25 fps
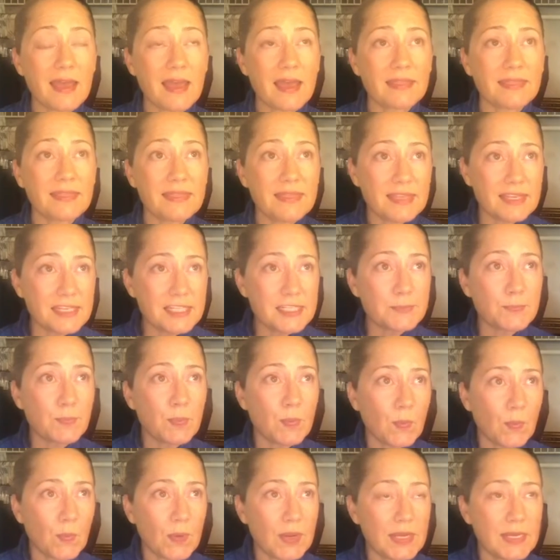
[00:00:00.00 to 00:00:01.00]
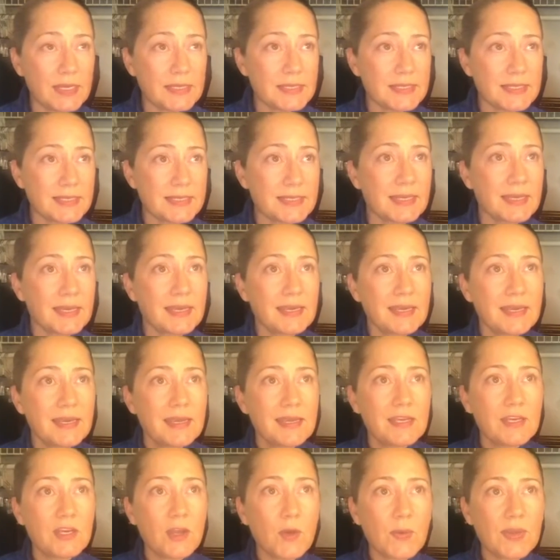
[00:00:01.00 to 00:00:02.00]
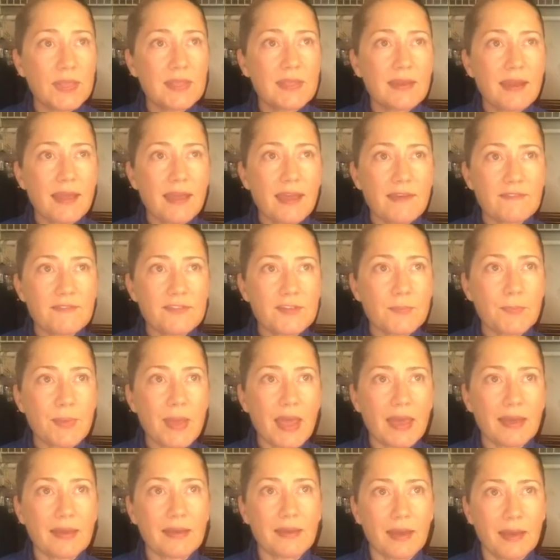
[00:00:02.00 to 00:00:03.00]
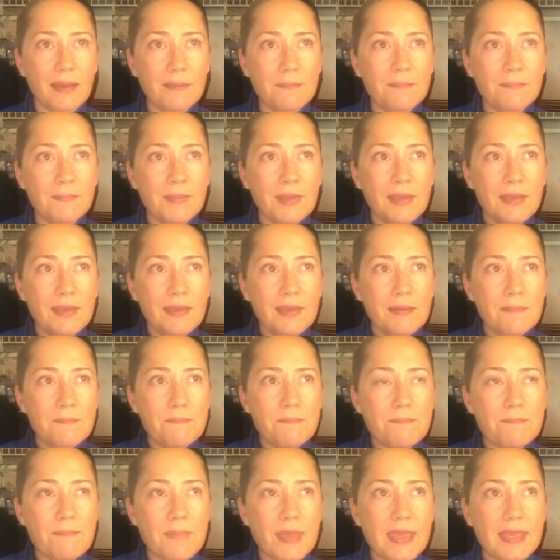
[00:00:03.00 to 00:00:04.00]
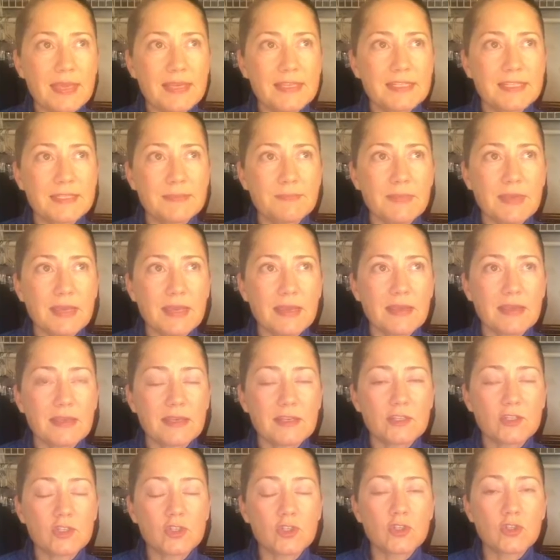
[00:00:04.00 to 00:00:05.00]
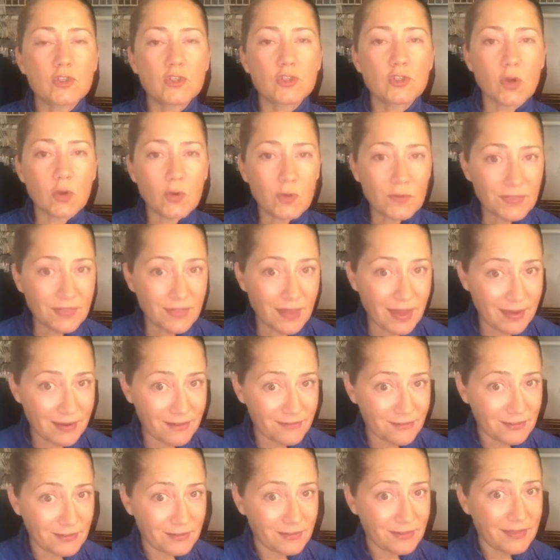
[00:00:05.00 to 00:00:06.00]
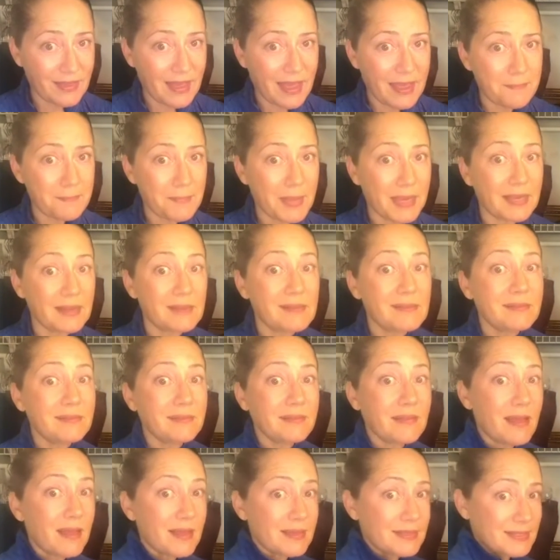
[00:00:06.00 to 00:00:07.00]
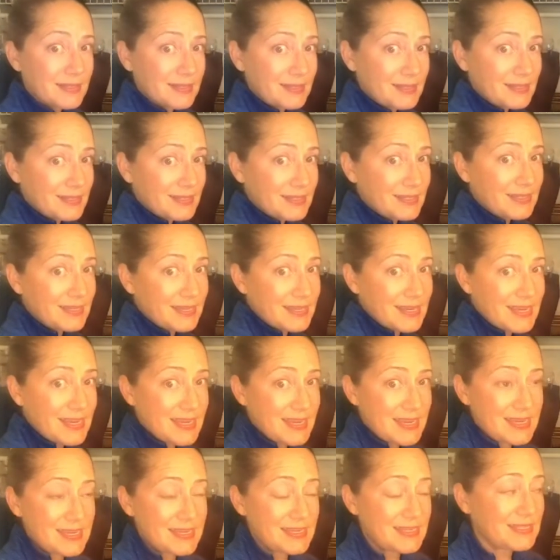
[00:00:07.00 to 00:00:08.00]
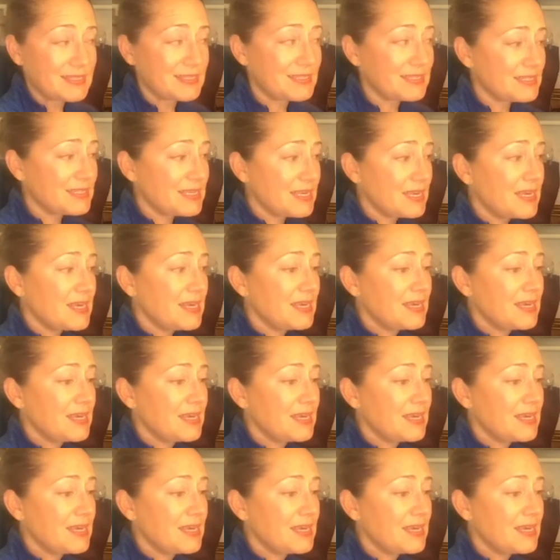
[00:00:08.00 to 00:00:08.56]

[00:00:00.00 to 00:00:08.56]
at this point, knowing that I have to pack up makes me so thankful that my closet is